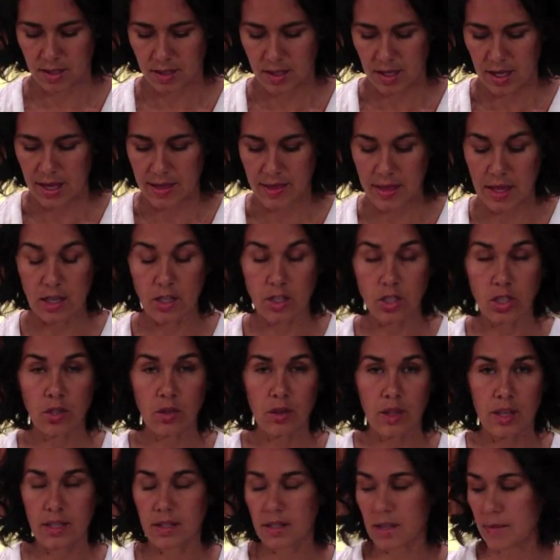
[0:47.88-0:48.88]
And then to
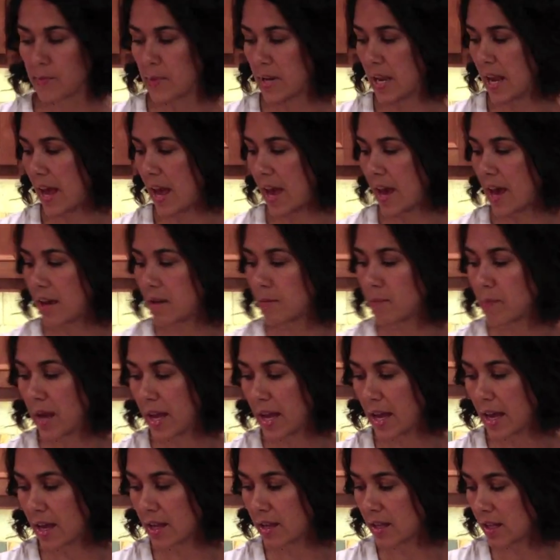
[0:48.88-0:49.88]
this I'm going to add my
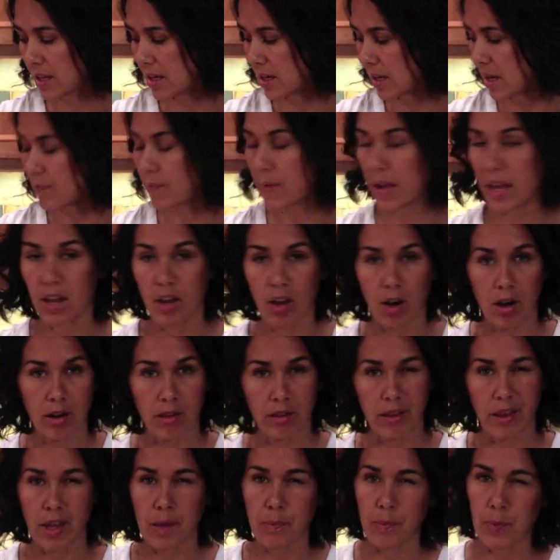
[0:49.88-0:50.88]
onion and my
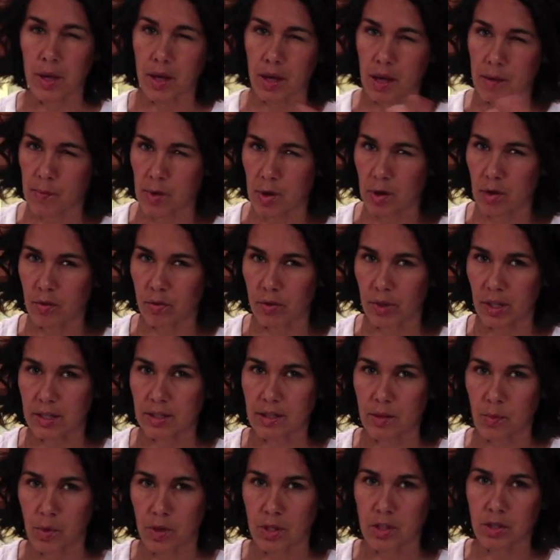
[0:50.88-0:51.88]
garlic, but come on over because
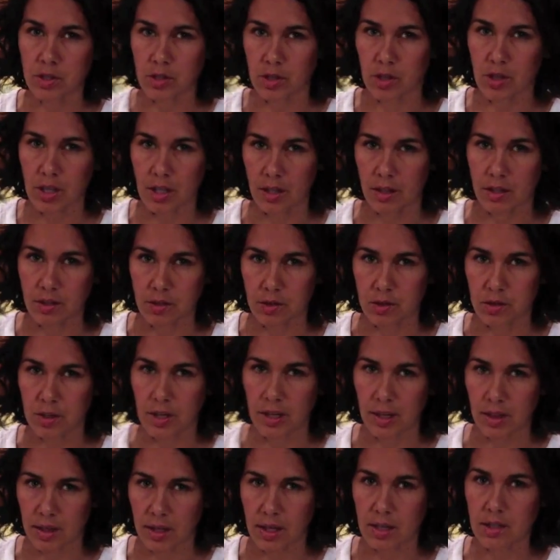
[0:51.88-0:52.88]
I want to show you a little
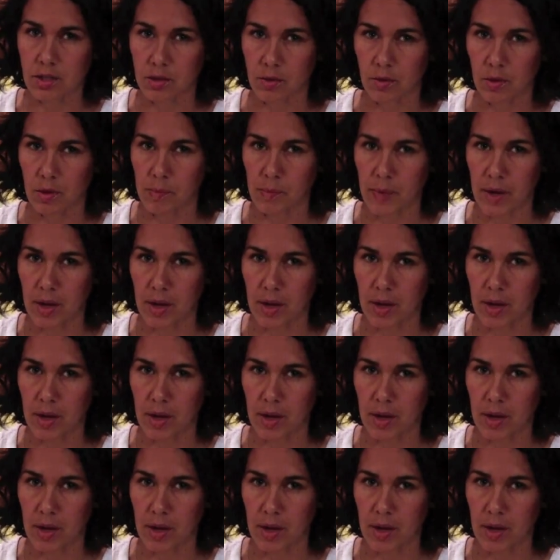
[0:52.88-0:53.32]
trick that I do with my